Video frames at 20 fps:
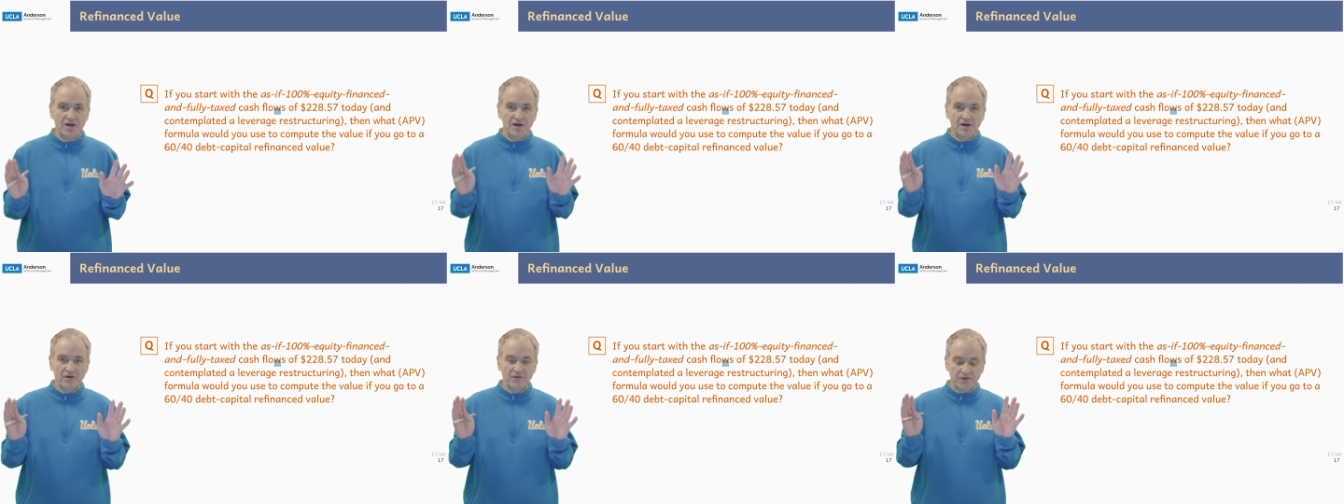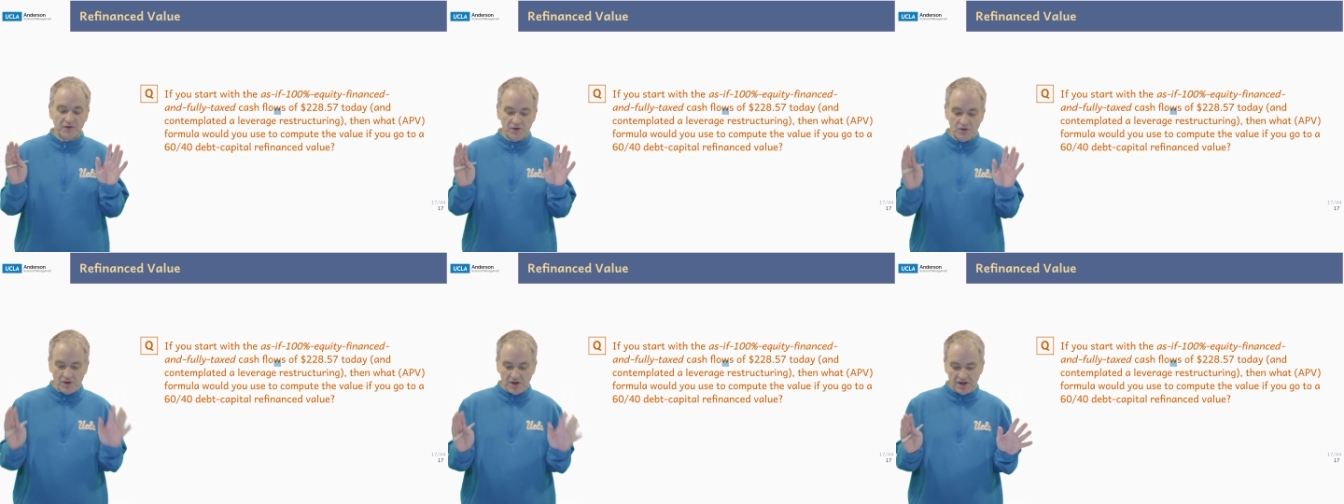of
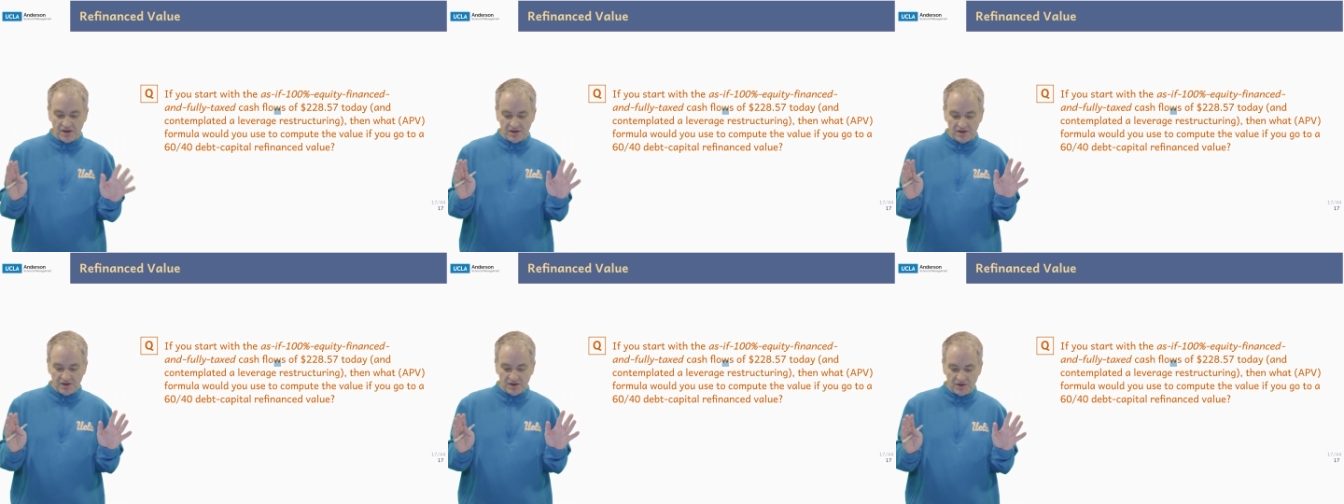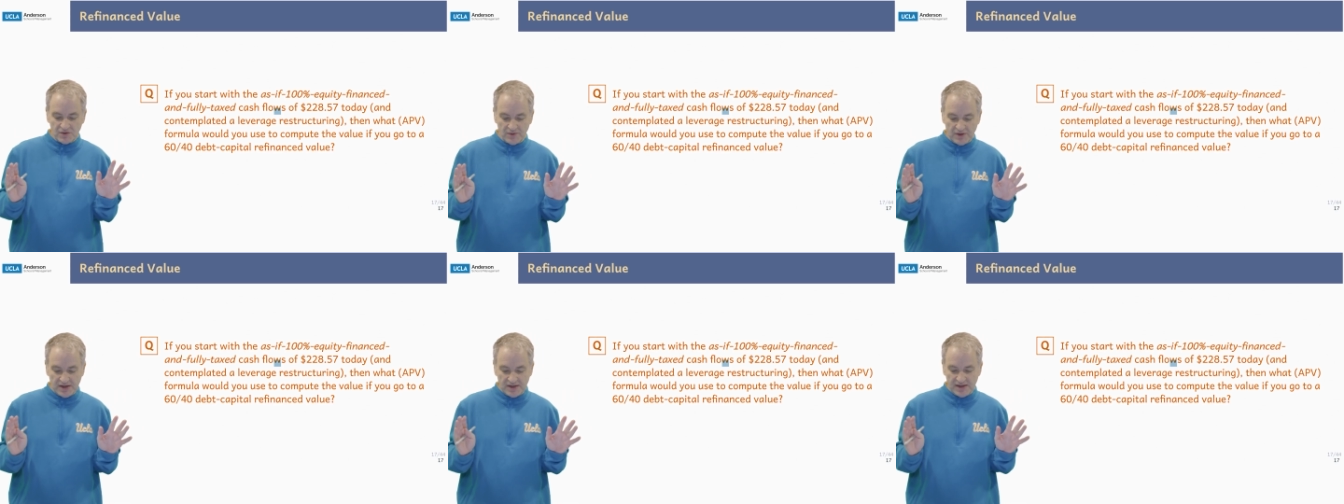
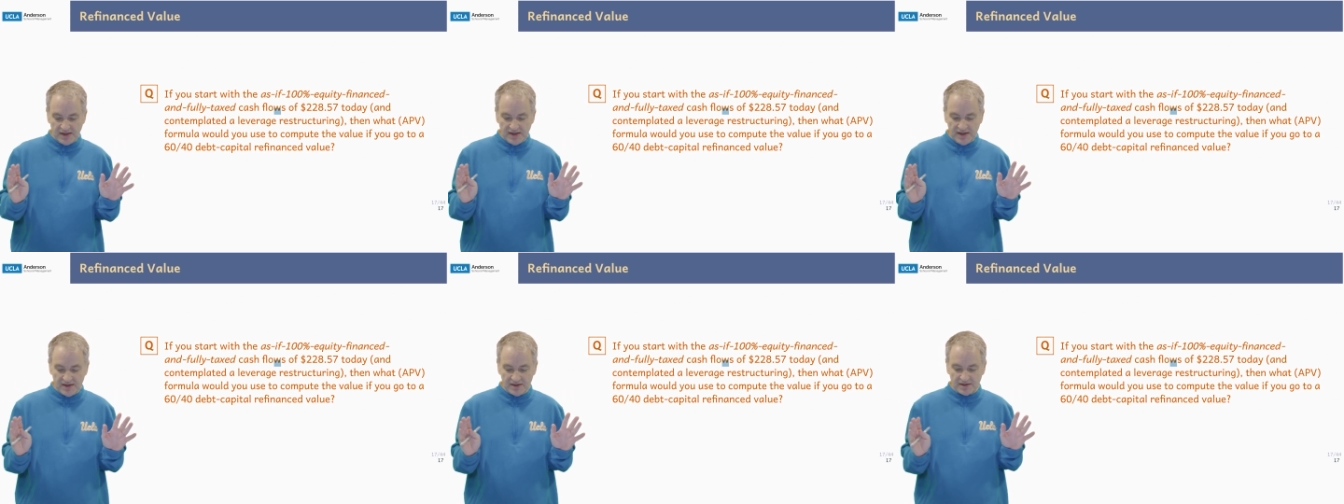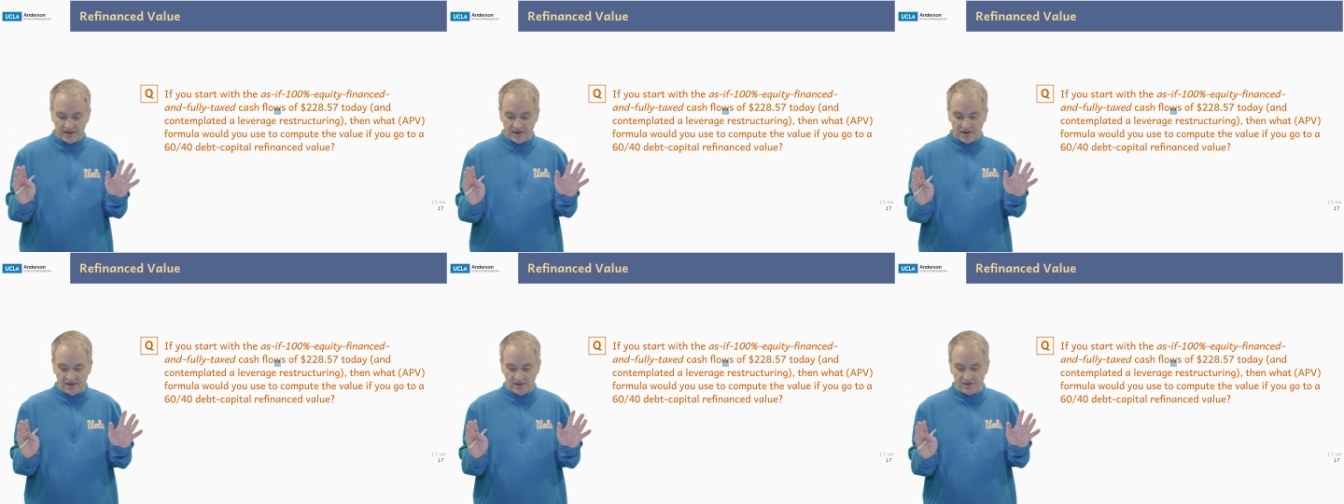
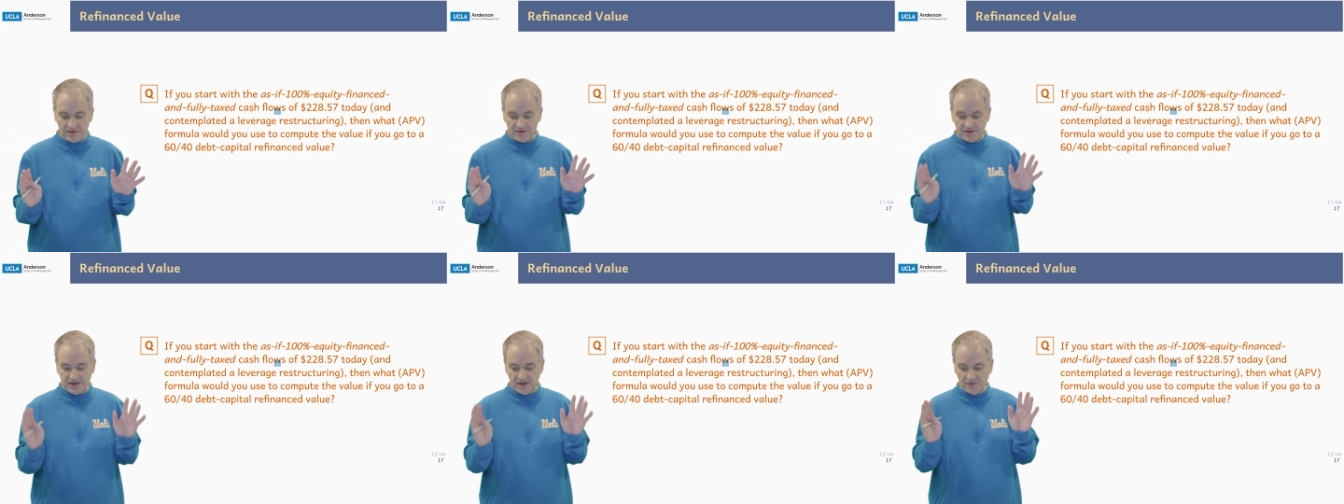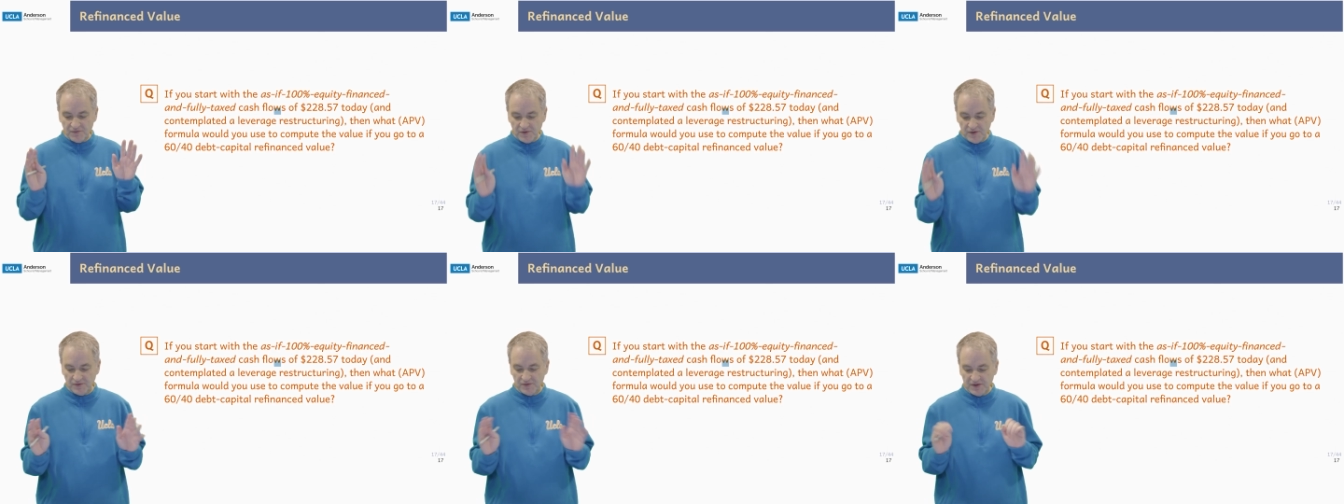
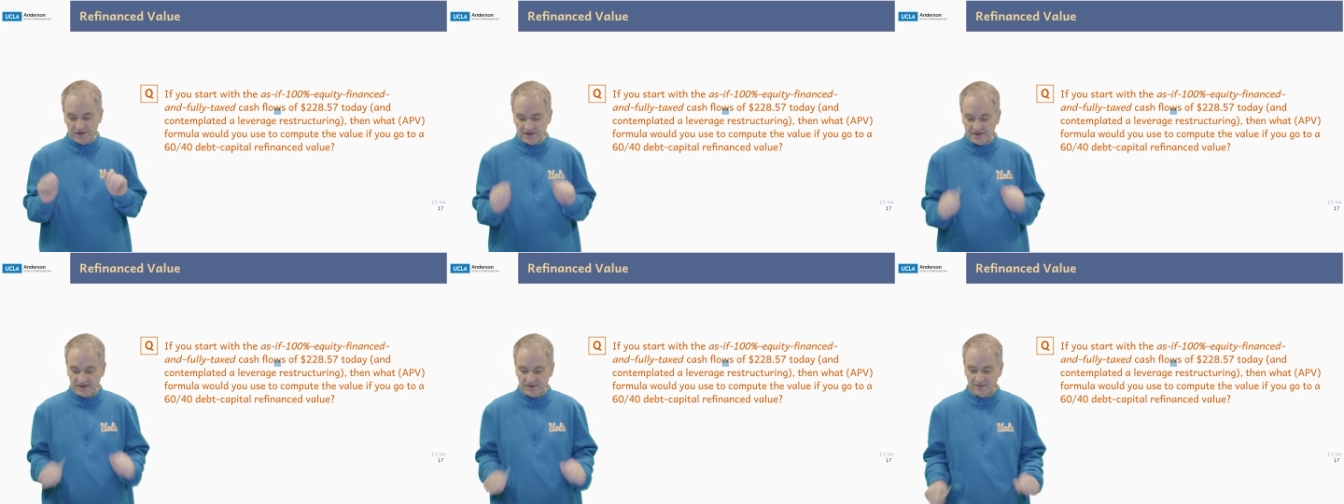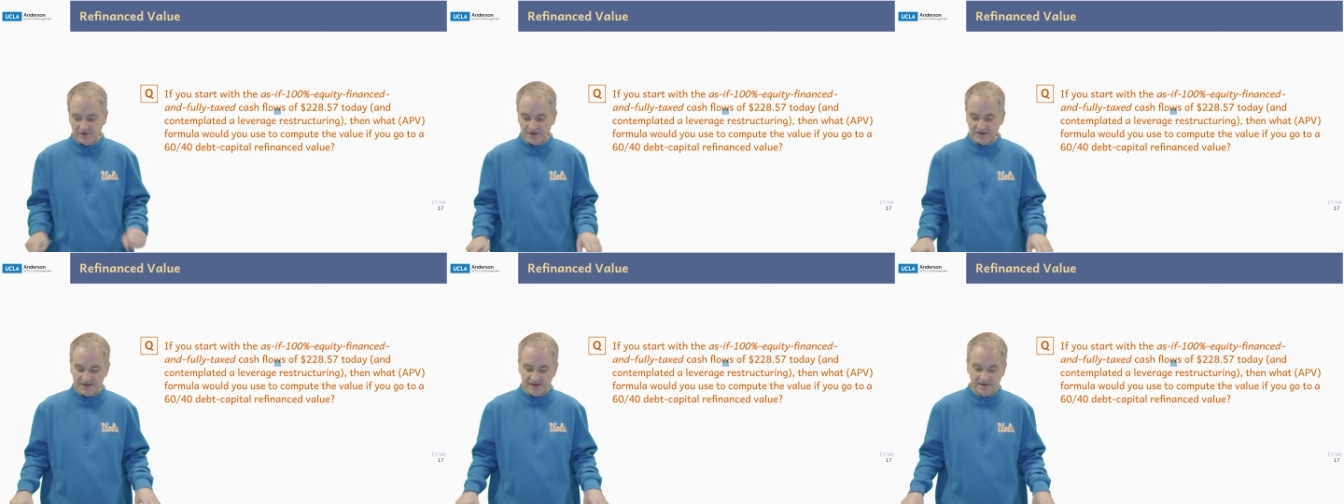
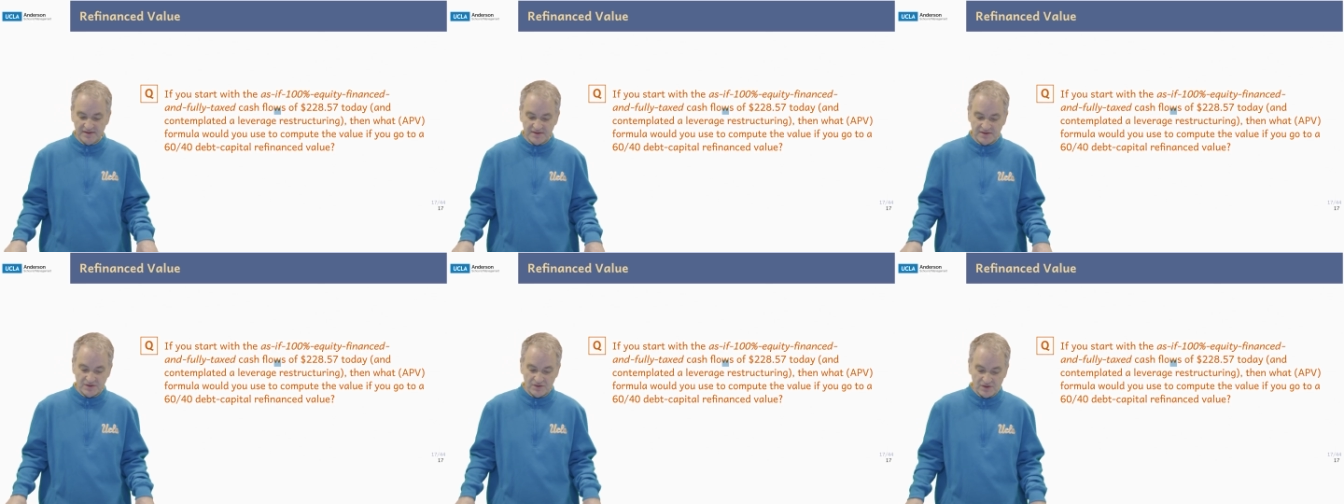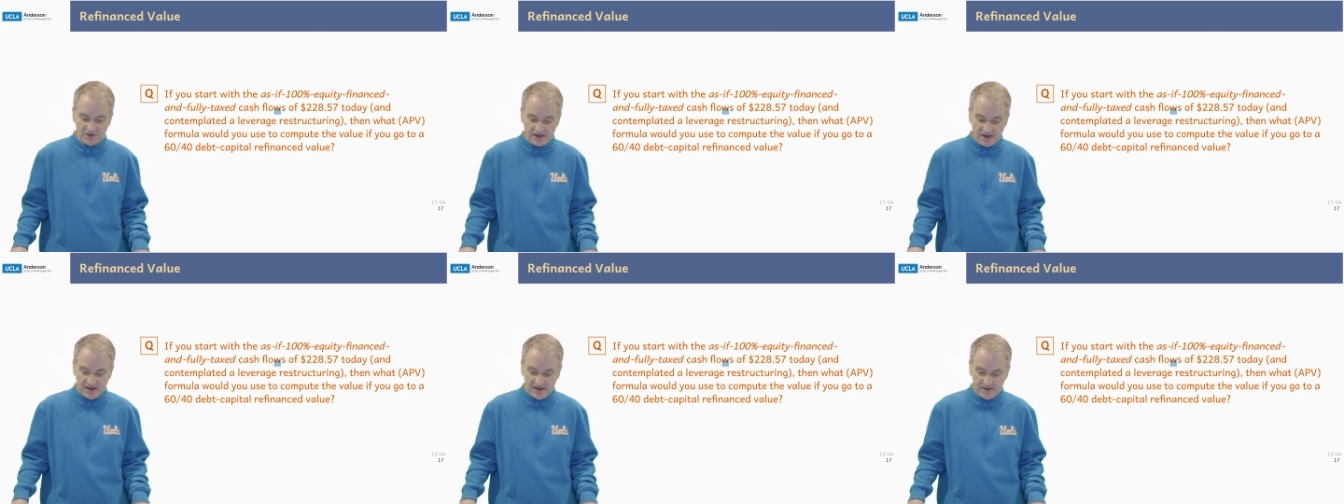$228.57
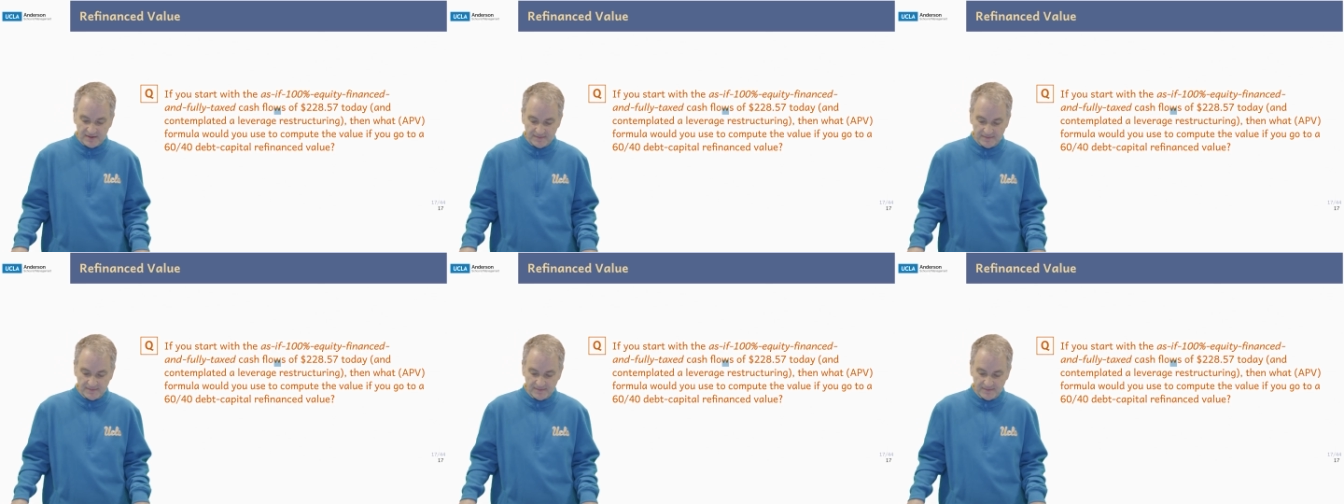today,